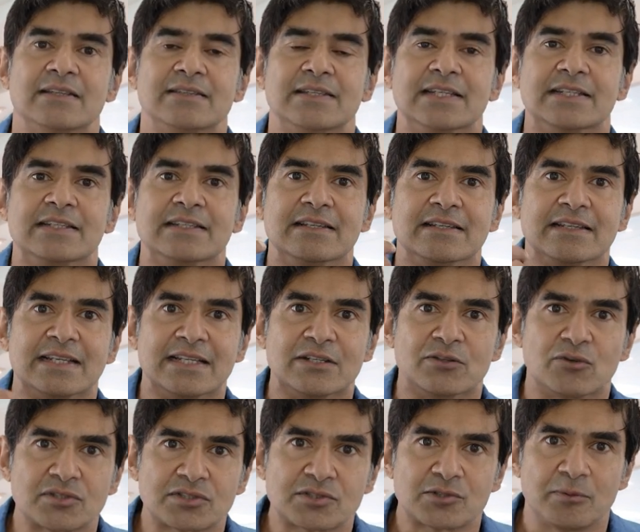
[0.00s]
They did an
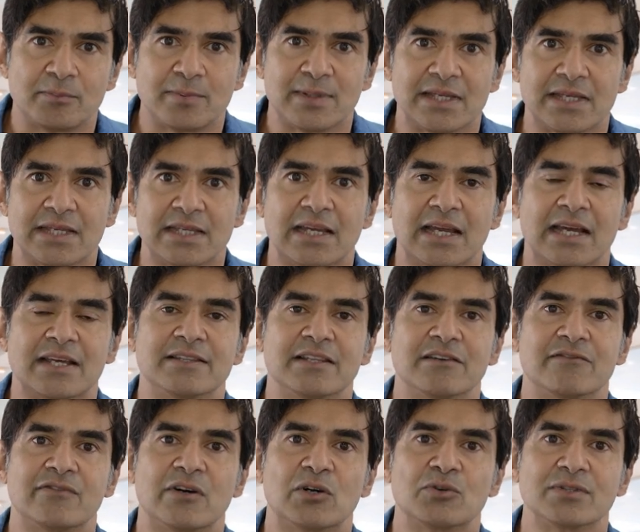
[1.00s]
endoscopy, and
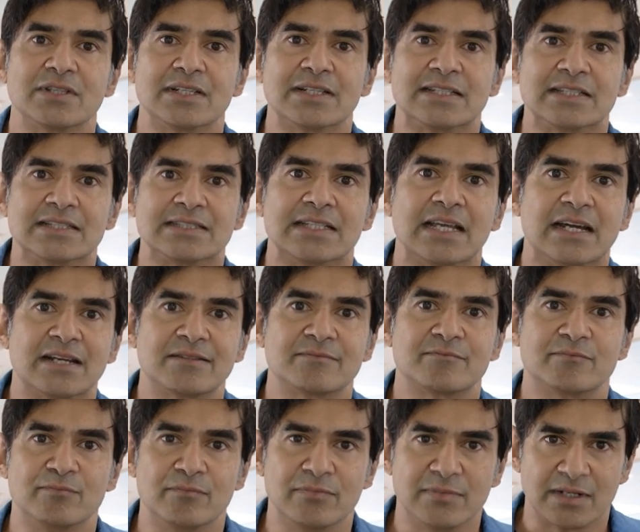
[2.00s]
they found that his gut
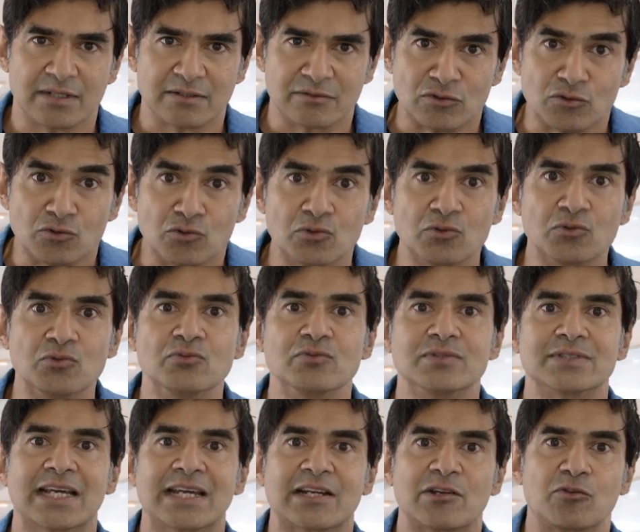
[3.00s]
grew
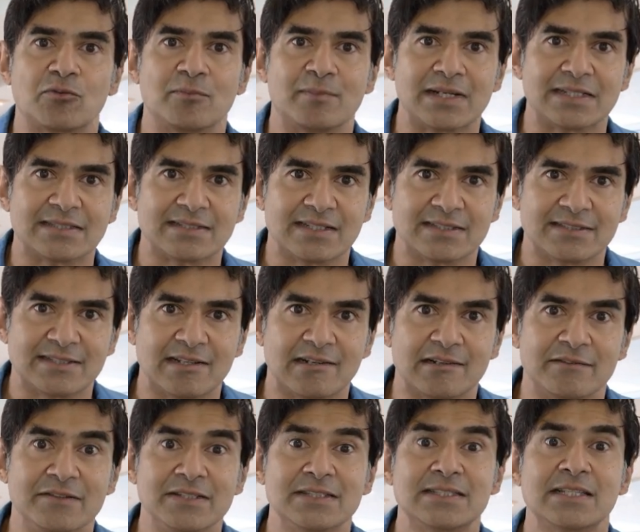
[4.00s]
Saccharomyces
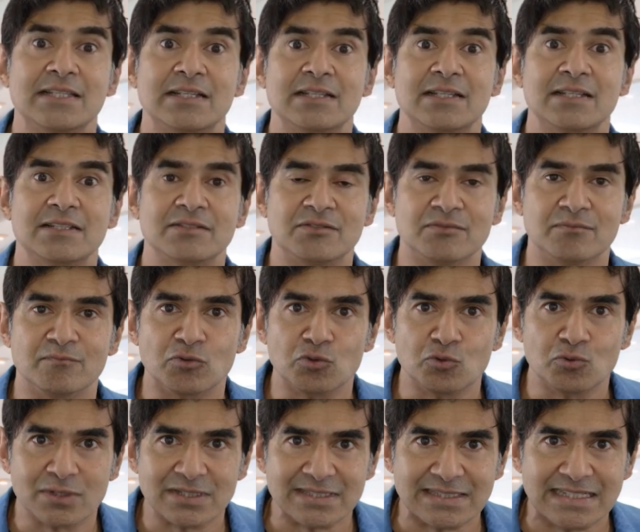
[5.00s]
cerevisiae, the
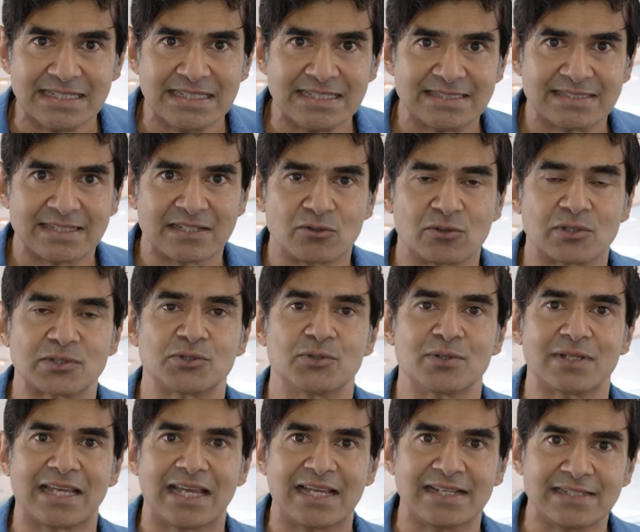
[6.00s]
brewer's yeast, and
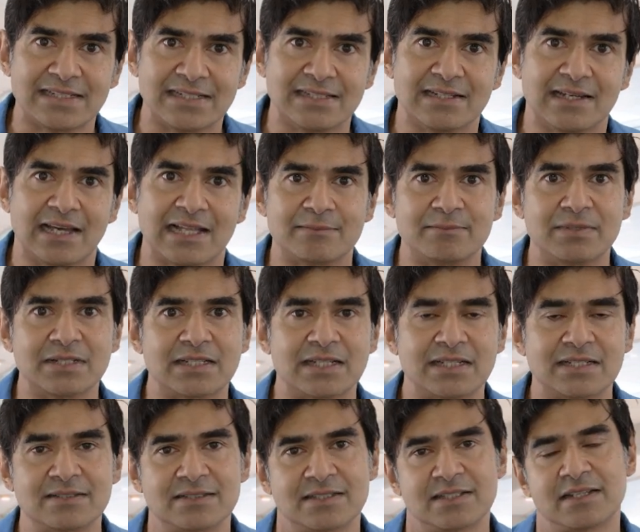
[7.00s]
also Candida
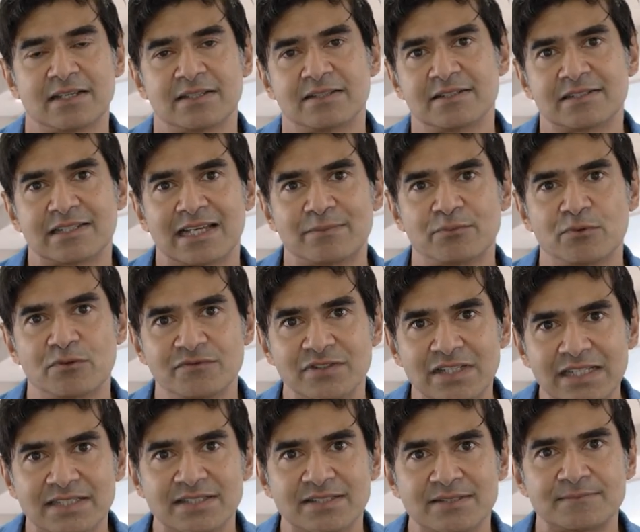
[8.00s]
albicans, another type of
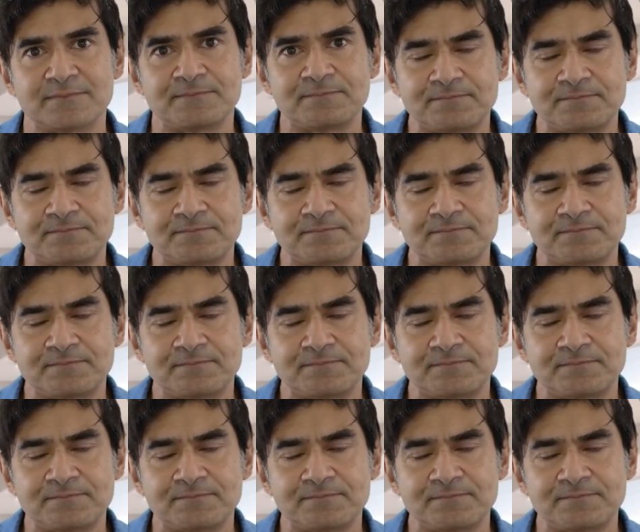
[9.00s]
yeast.